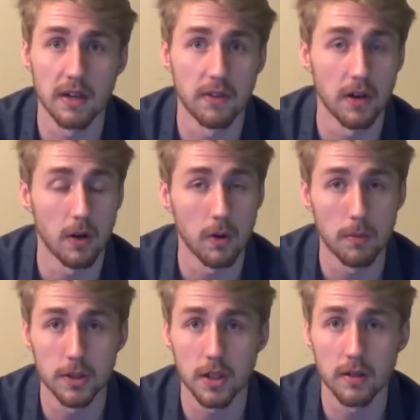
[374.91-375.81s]
I have a
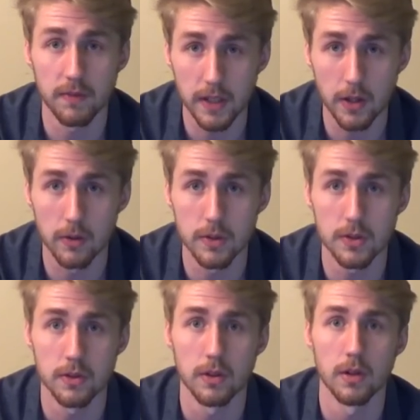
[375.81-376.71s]
whole bunch of other
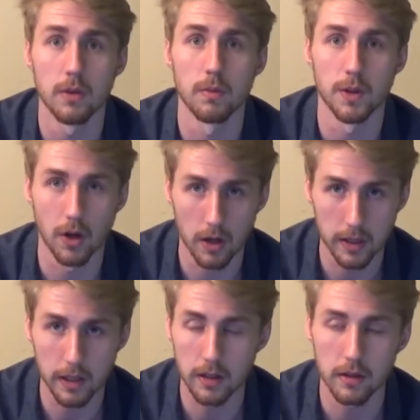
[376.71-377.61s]
videos
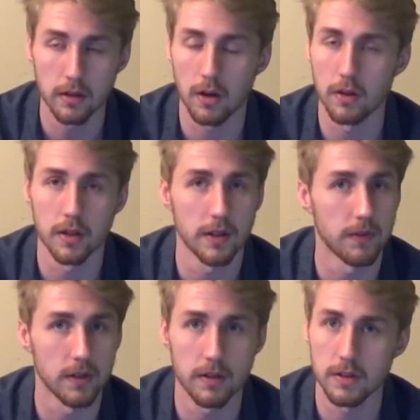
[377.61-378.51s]
regarding all the
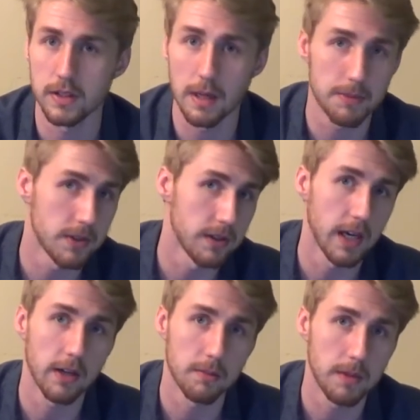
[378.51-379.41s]
different steps to
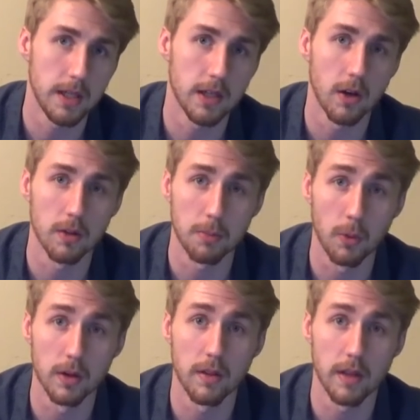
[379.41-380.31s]
take in mead and all the
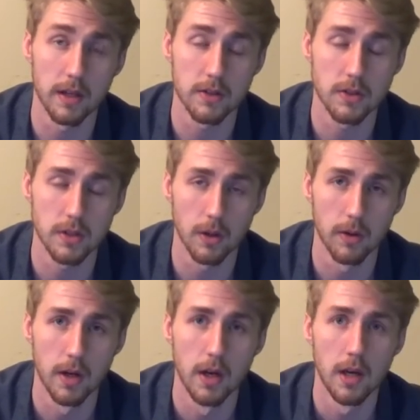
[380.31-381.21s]
important things.
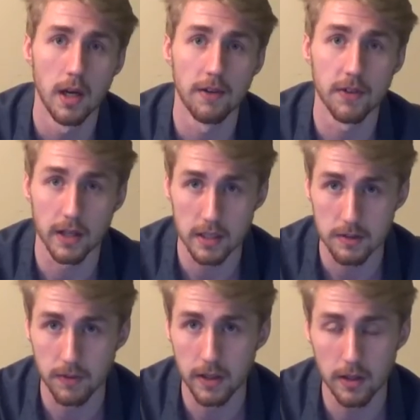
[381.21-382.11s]
So if you like
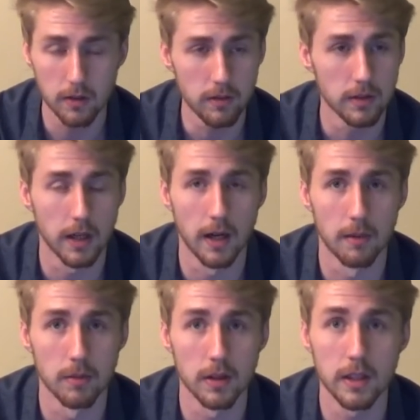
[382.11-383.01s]
this video,
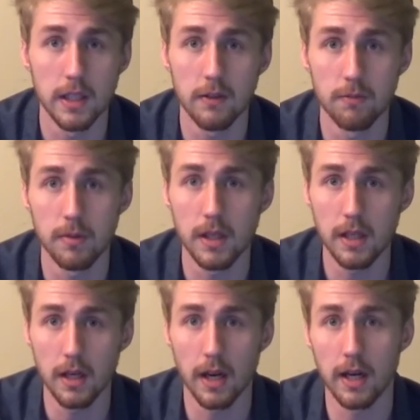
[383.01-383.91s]
um, leave
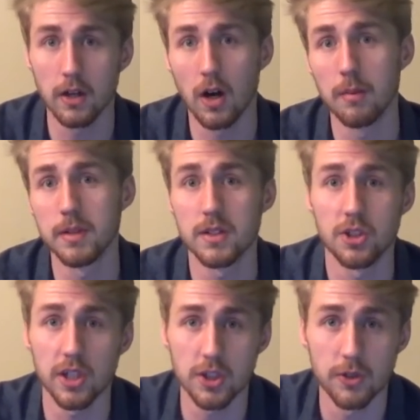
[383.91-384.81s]
me a comment
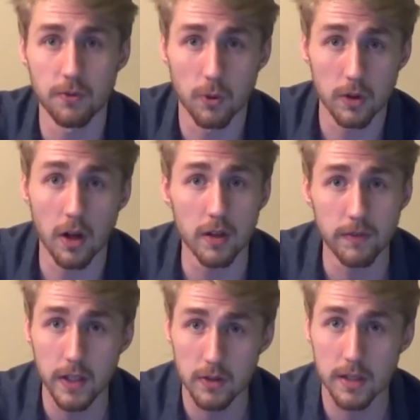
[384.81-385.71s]
suggestion for other
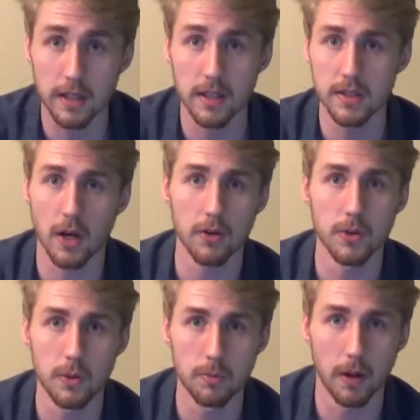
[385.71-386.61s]
videos like this. I'll
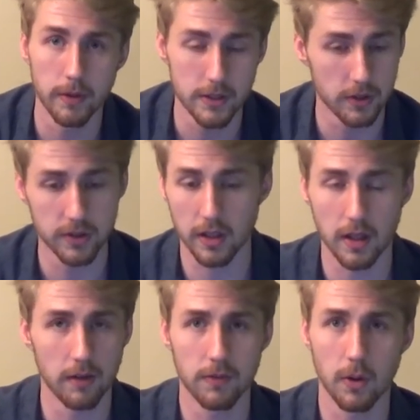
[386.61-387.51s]
do my research. I
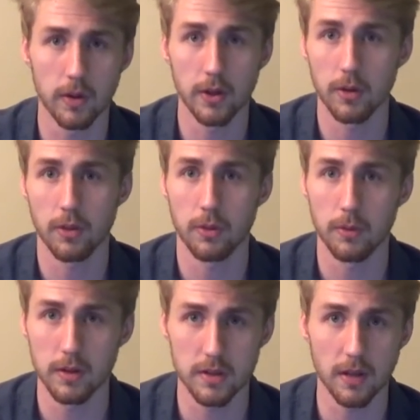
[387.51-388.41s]
love going
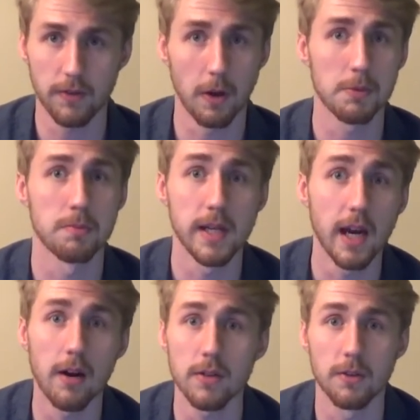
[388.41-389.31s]
through this stuff. It helps
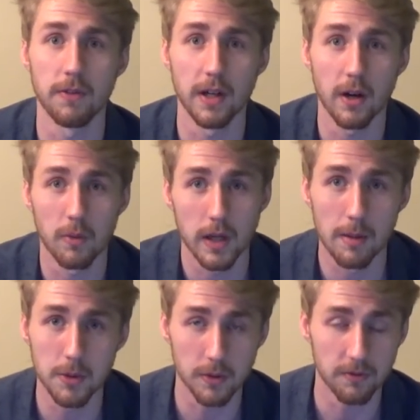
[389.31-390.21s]
me out to figure out what
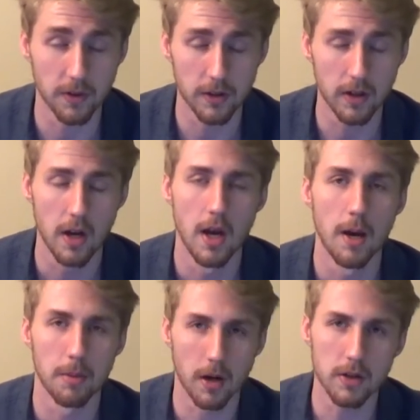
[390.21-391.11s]
I'm doing further.
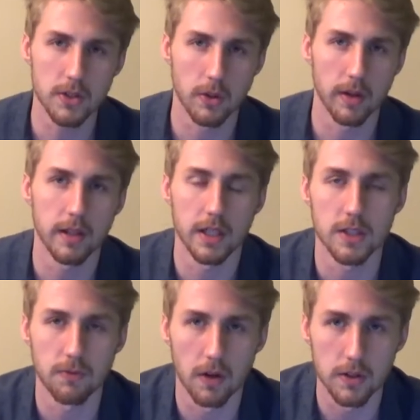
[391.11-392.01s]
But also, I think
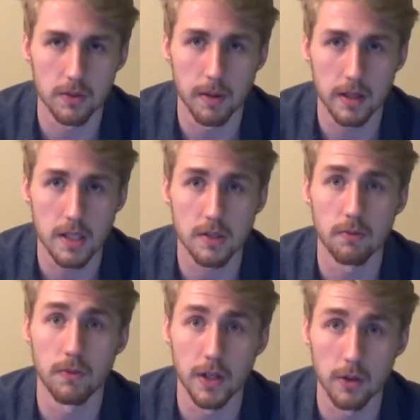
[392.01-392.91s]
it's fun to make
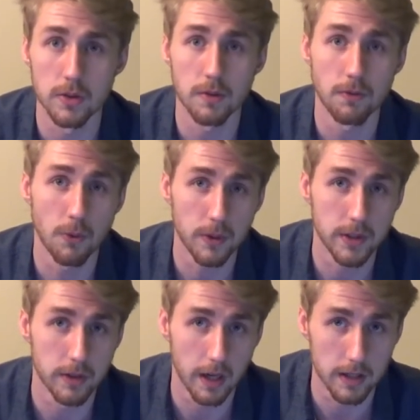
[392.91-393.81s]
these videos for
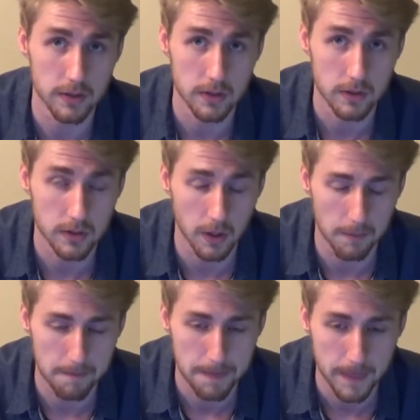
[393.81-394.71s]
you guys.
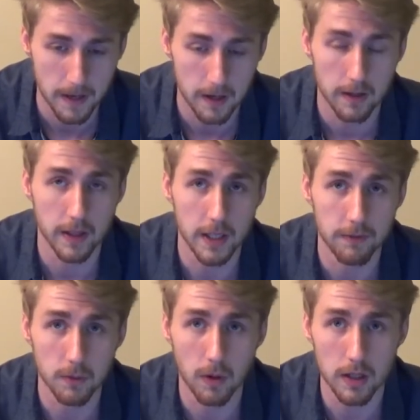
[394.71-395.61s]
So thank
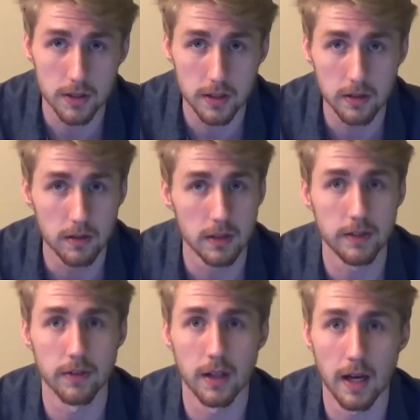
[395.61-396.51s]
you for watching.
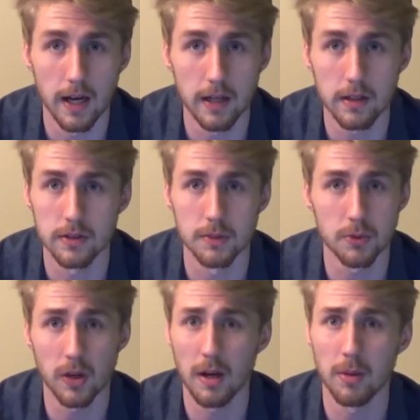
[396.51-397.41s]
Leave a like,
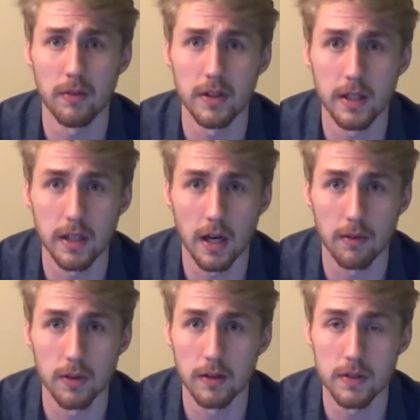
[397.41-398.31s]
subscribe, everything.
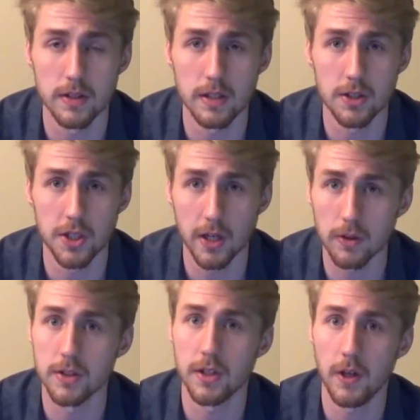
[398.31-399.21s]
I would love to see this
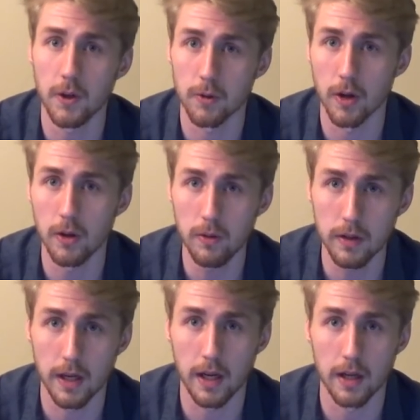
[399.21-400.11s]
channel continue to
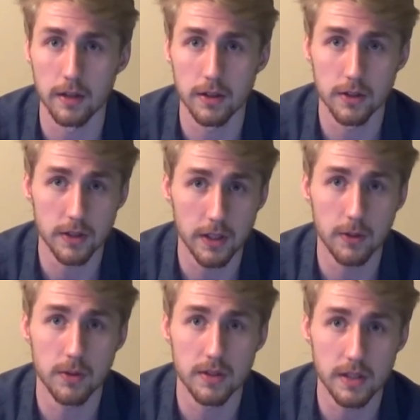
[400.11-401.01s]
grow and
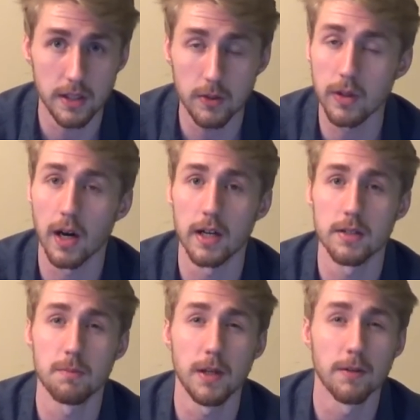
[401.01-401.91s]
continue to see you
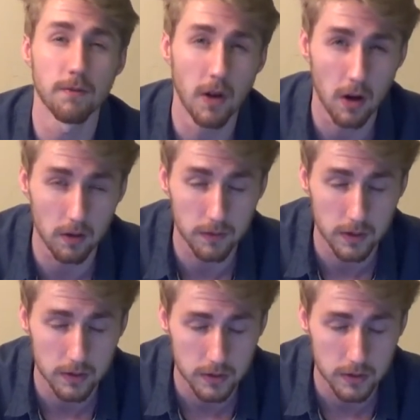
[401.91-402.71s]
guys be involved.